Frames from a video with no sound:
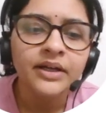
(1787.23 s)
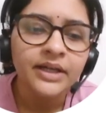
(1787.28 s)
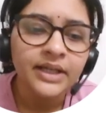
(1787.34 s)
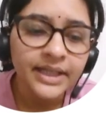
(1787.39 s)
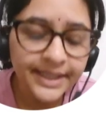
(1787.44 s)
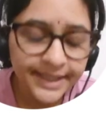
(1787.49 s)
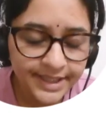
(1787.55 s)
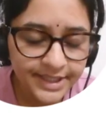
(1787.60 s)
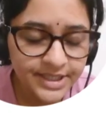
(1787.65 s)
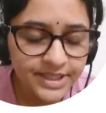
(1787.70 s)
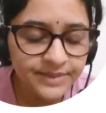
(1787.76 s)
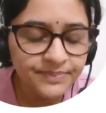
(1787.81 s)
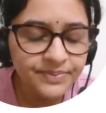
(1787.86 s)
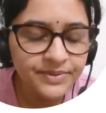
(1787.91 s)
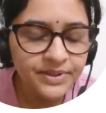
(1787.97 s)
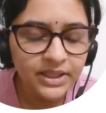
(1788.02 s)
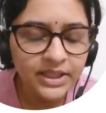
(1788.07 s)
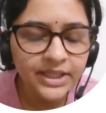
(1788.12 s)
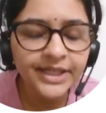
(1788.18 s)

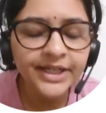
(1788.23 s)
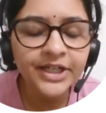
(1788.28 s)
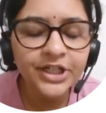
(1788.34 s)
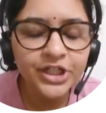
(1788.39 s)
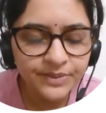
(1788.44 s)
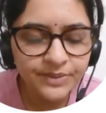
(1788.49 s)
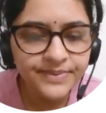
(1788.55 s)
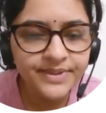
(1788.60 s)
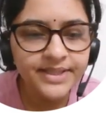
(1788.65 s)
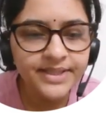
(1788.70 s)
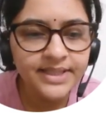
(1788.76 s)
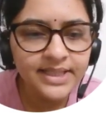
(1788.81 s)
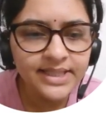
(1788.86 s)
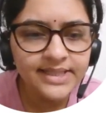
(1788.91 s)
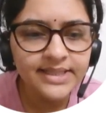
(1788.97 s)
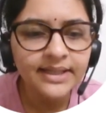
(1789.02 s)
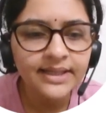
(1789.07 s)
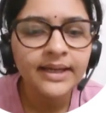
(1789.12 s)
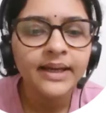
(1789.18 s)
leadership
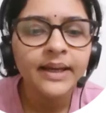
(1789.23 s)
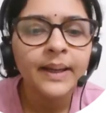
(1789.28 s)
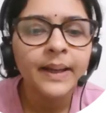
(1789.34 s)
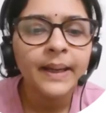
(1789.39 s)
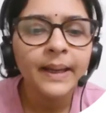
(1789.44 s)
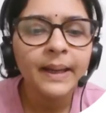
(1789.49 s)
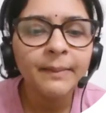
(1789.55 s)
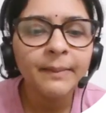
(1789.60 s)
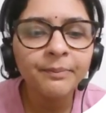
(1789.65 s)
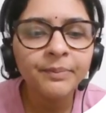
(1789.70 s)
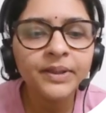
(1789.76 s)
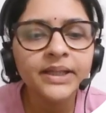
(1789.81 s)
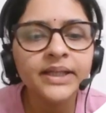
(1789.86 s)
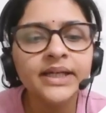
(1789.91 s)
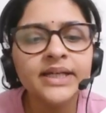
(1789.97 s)
skills, empathy